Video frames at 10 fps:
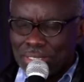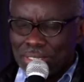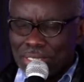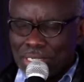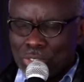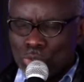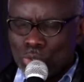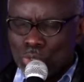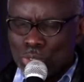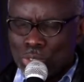and
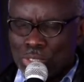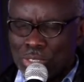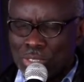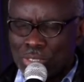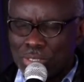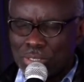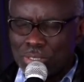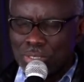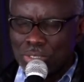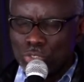who
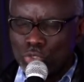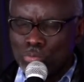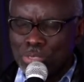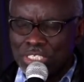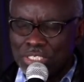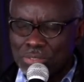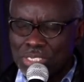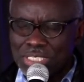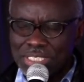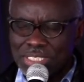you mean to
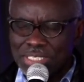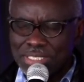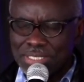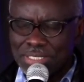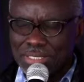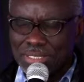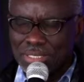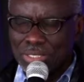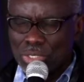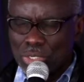us.
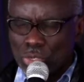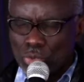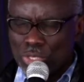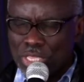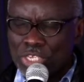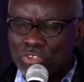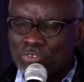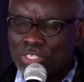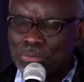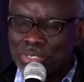We thank you for
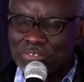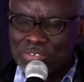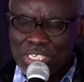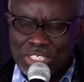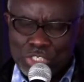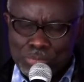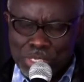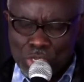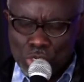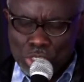the privilege of being
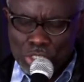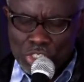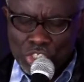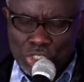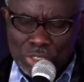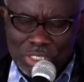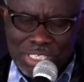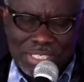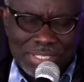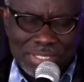called your children.
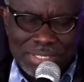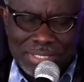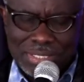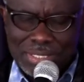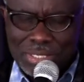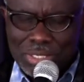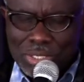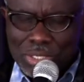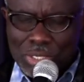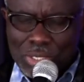
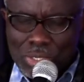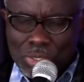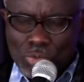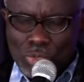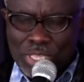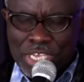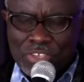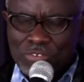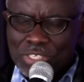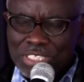We thank you
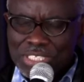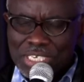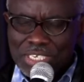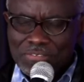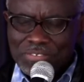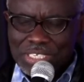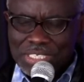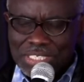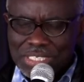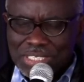for the
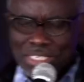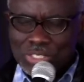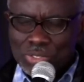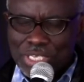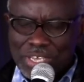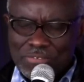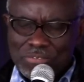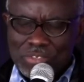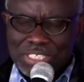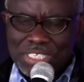sacrifice that you gave of your
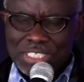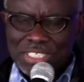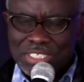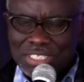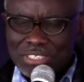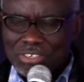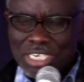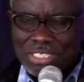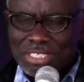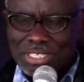Son Jesus
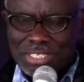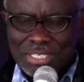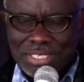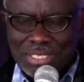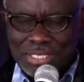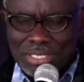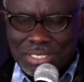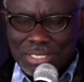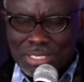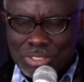Christ
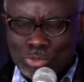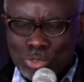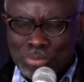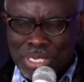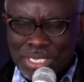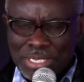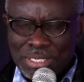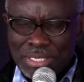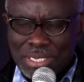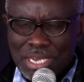that we may
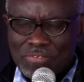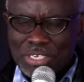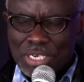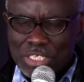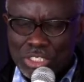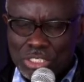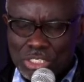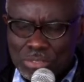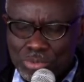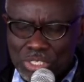have a relationship
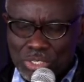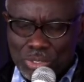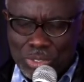with you